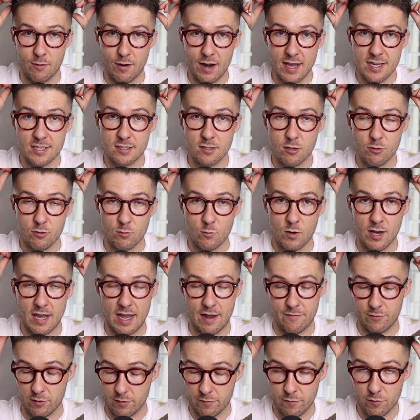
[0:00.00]
less so than what I
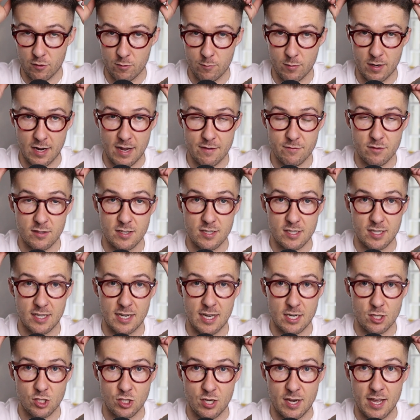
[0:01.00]
have at the front, but I have
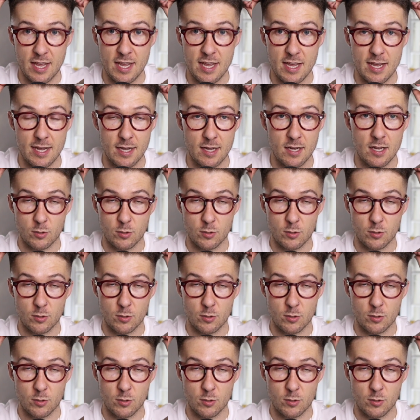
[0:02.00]
disconnection here